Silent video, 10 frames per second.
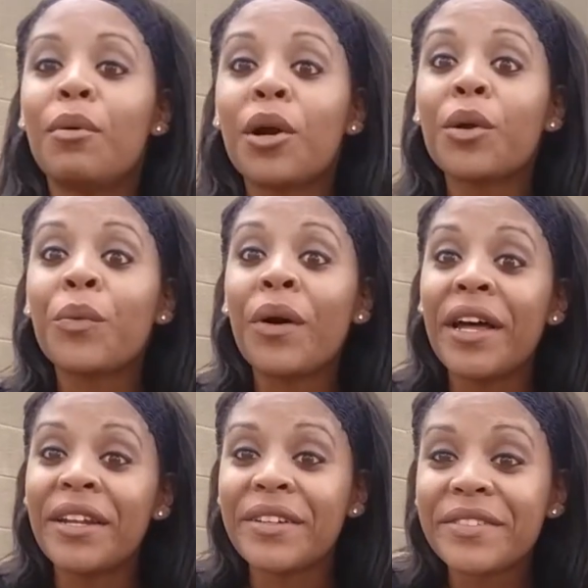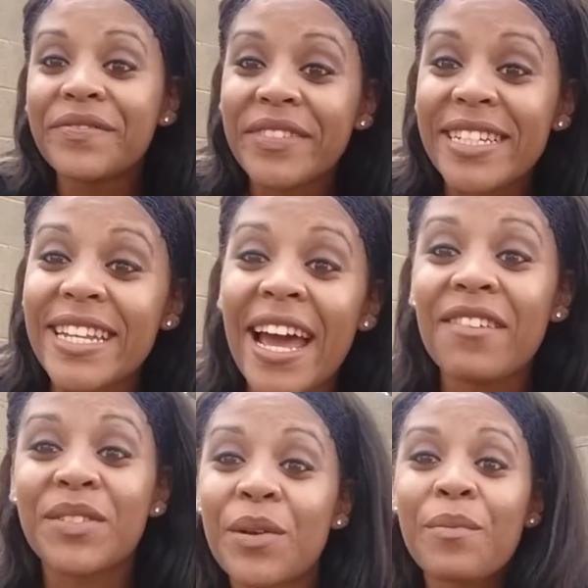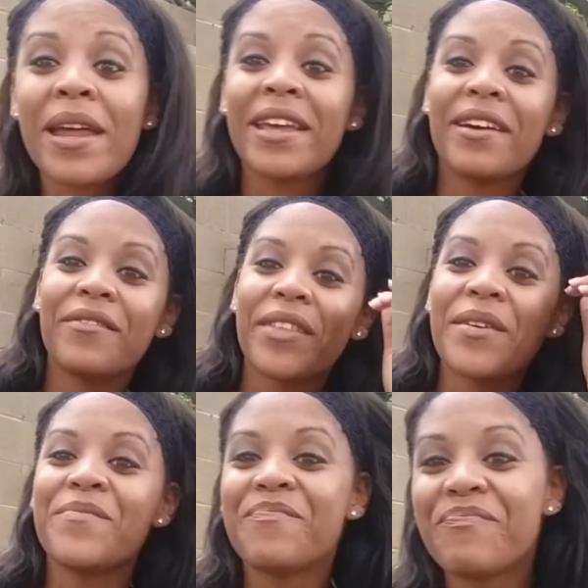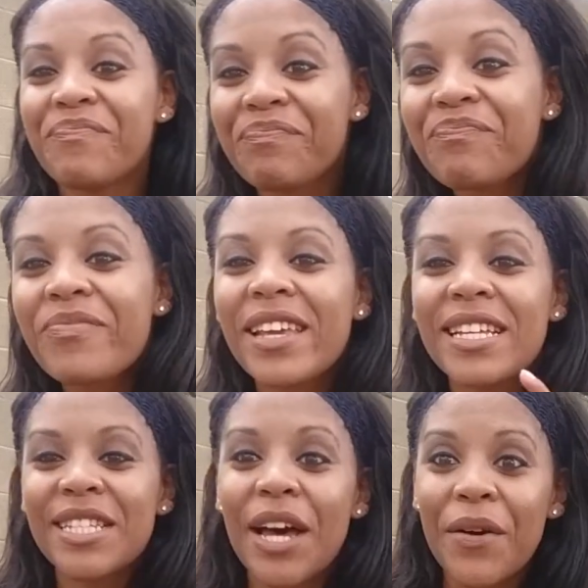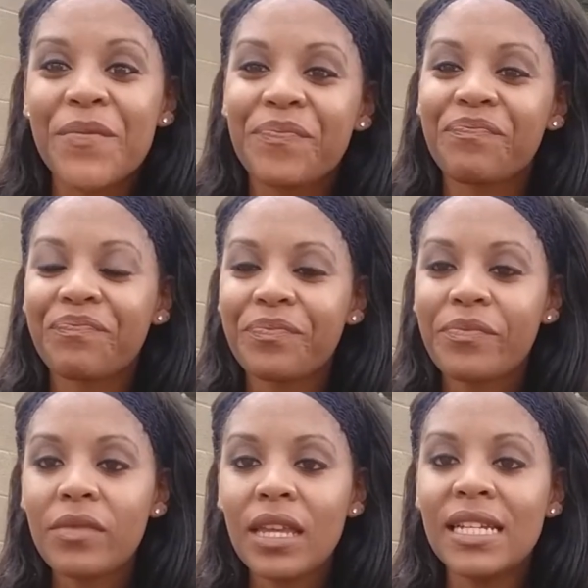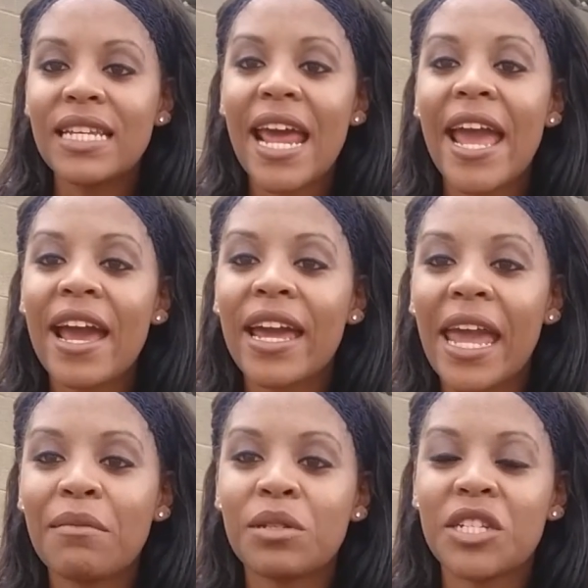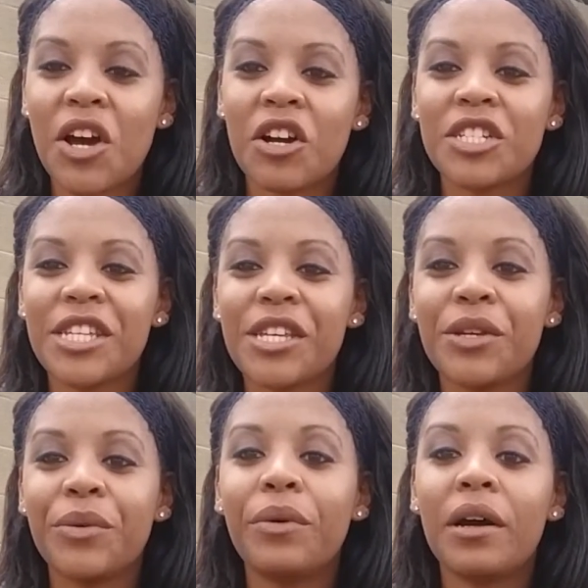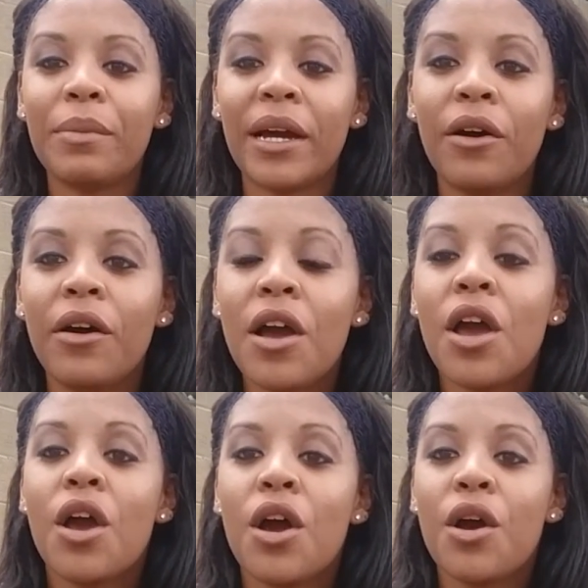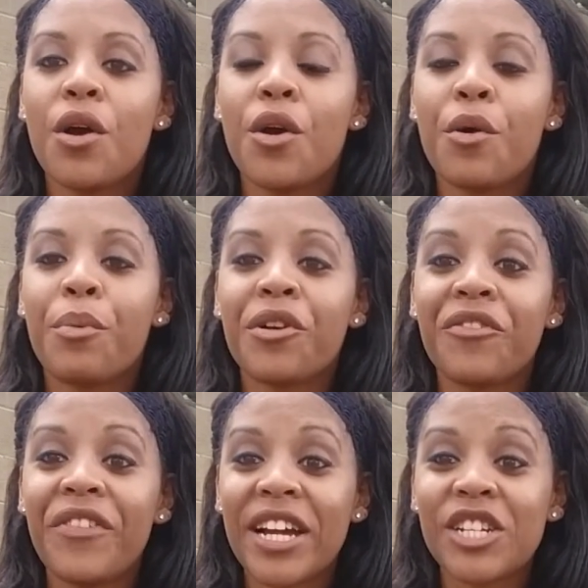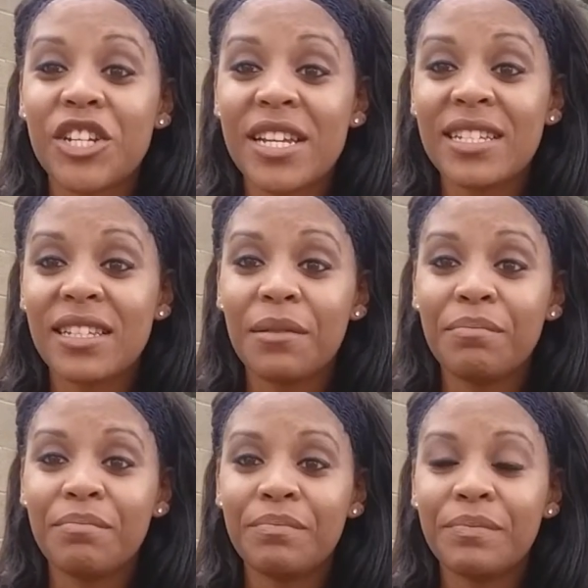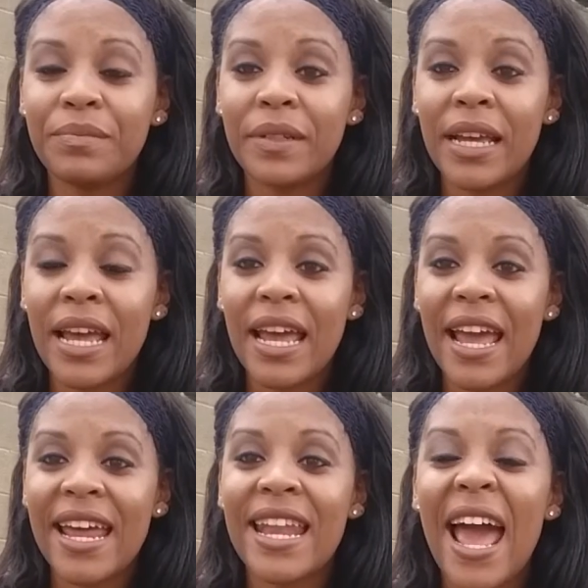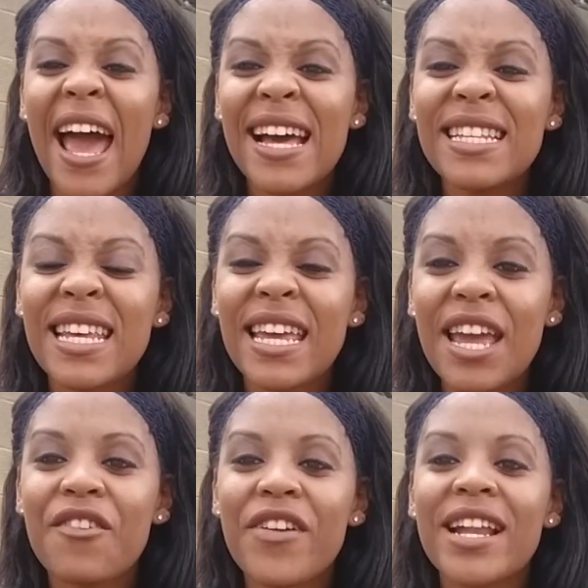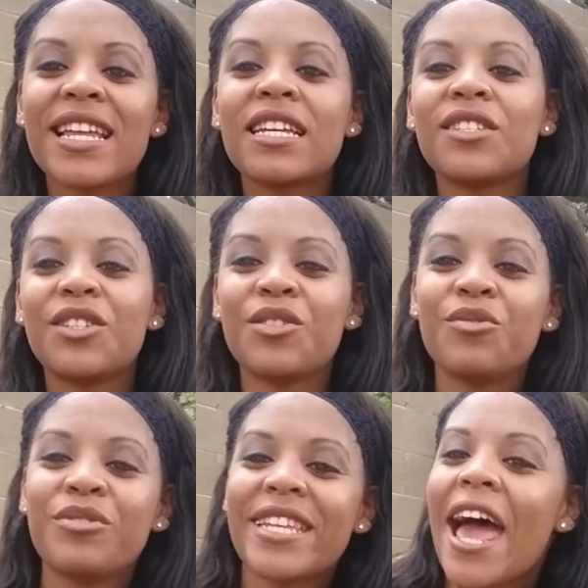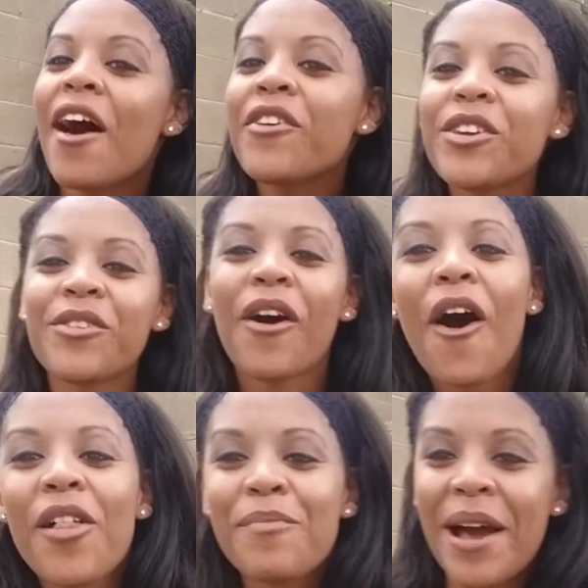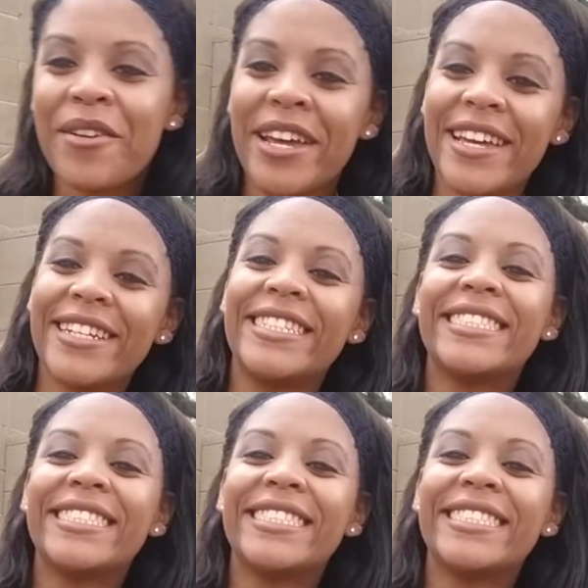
part 1, because I have so many of them. So, today I came to talk to you about perfectionism. And as I get ready to tell you all about it,